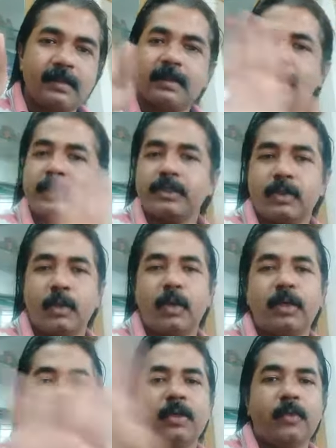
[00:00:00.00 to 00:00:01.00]
There is
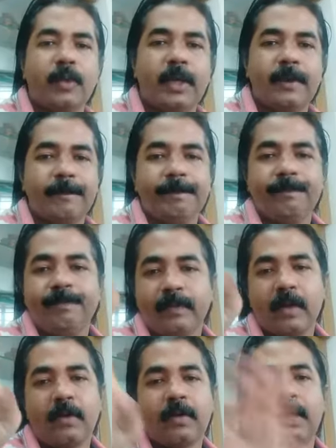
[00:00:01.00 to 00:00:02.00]
no other way.
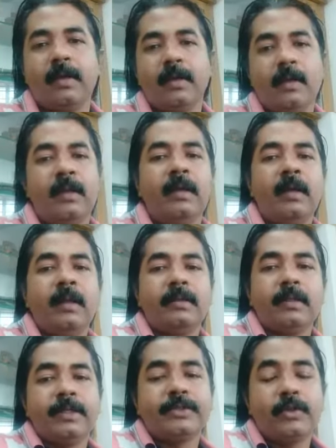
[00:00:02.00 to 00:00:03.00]
Okay,
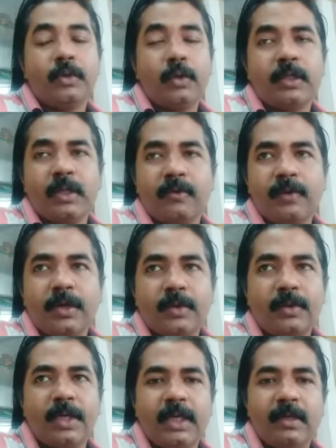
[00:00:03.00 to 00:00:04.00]
there is no other way
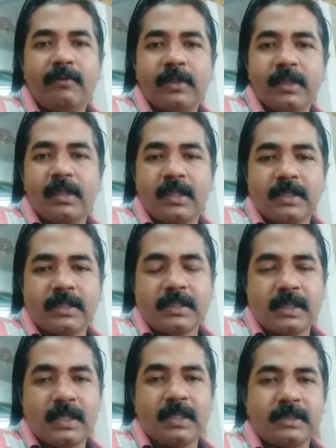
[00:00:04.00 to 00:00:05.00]
to deal with
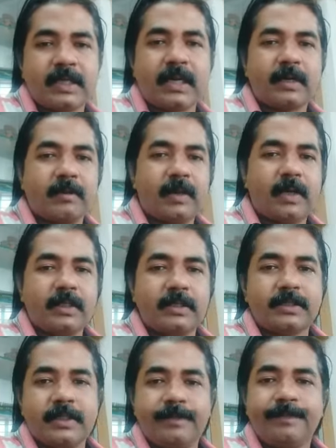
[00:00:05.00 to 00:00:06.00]
this Saturn Mahadasha.